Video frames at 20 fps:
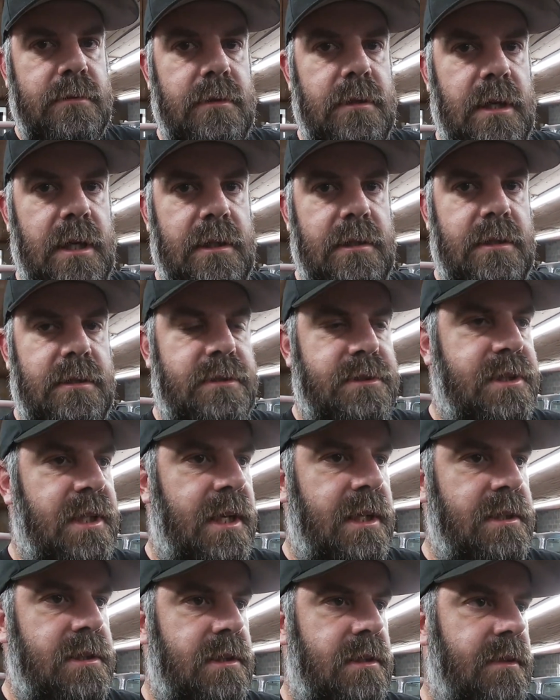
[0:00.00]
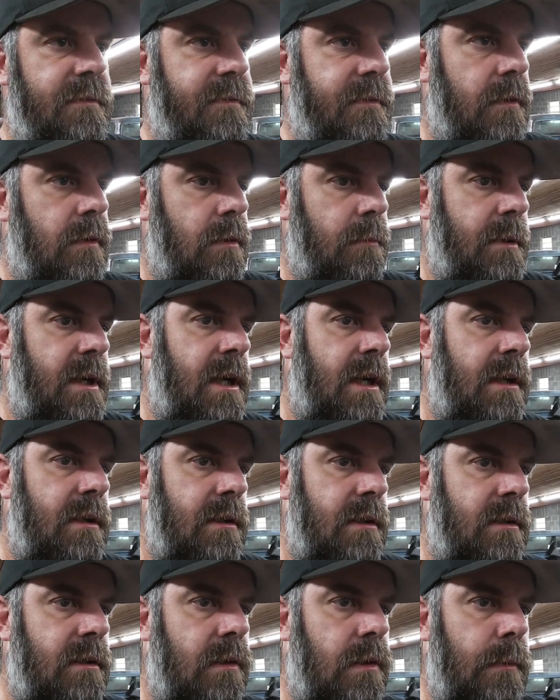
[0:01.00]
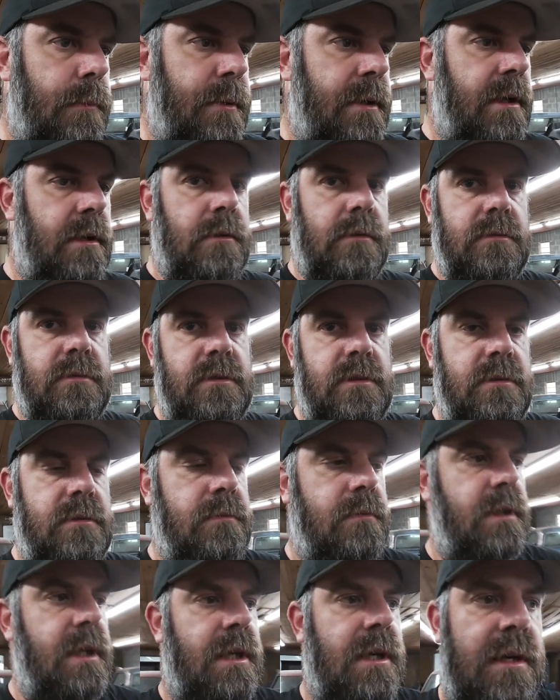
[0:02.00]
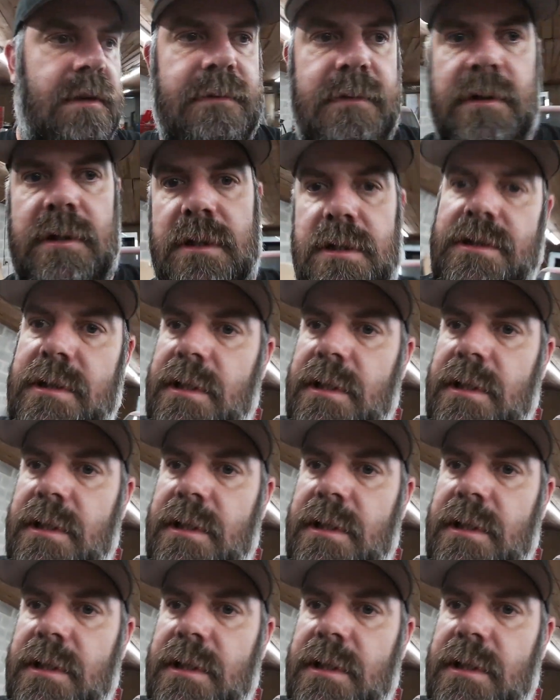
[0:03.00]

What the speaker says: Other than changing the floor mat and the door panels and recovering the